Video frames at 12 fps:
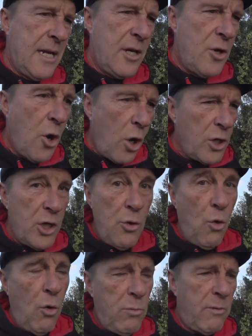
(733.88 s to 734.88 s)
not your
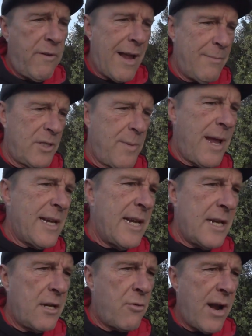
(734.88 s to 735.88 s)
normal farmers
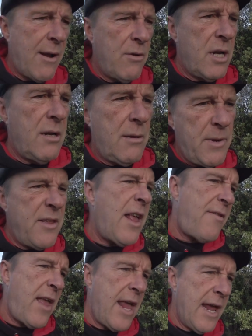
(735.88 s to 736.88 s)
market crowd. I mean, they're
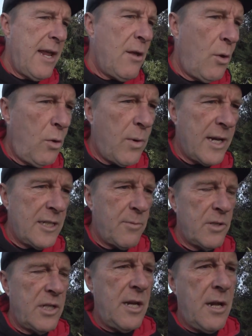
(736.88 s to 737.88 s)
there always,
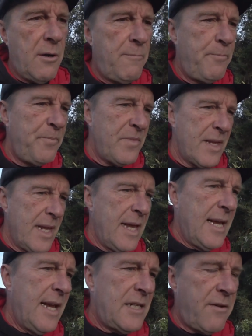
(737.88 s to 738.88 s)
but you know,
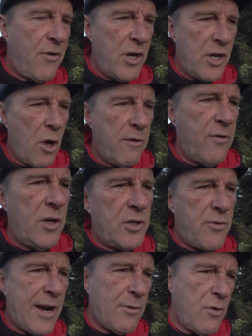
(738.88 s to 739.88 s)
it's a very diverse
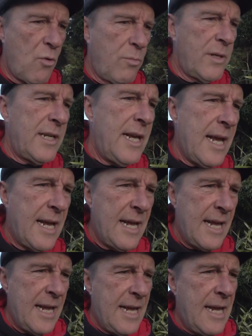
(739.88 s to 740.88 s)
crowd normally.
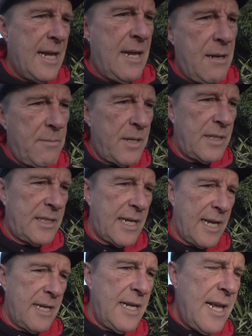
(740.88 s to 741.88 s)
But
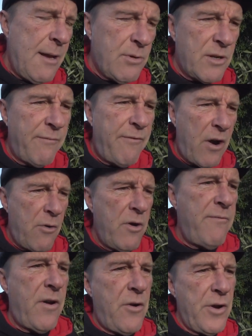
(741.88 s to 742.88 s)
yeah, it was a very,
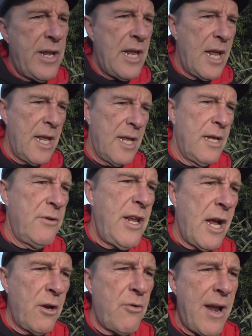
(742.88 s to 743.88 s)
very
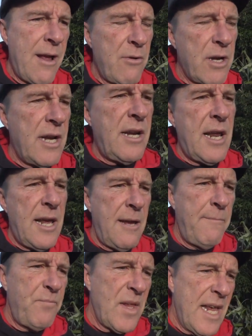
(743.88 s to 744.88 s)
young crowd, and
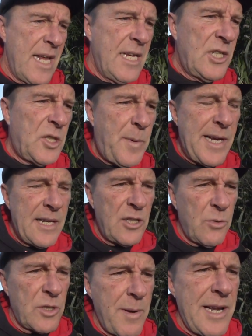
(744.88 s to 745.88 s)
speaking
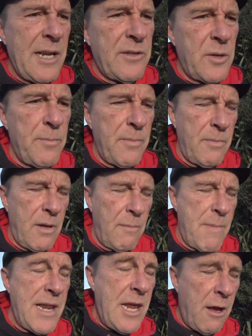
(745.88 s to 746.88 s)
to as many
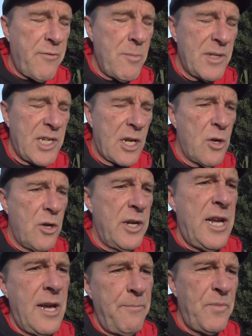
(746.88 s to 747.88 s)
of them as I could,